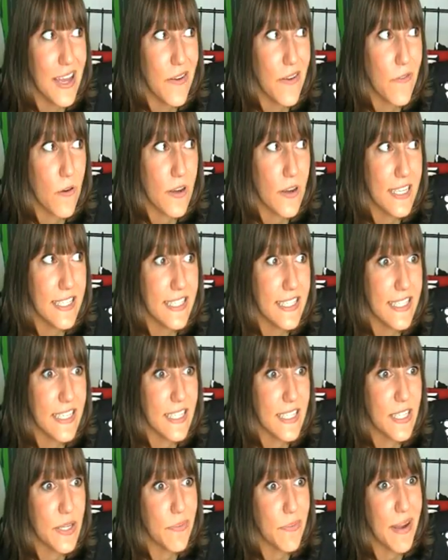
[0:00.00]
For
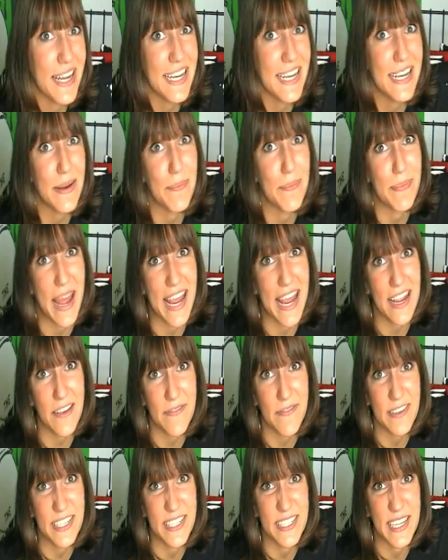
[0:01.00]
instance, you might need a bank
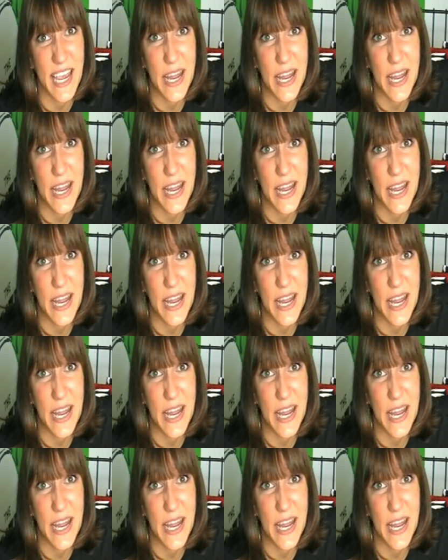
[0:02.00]
fees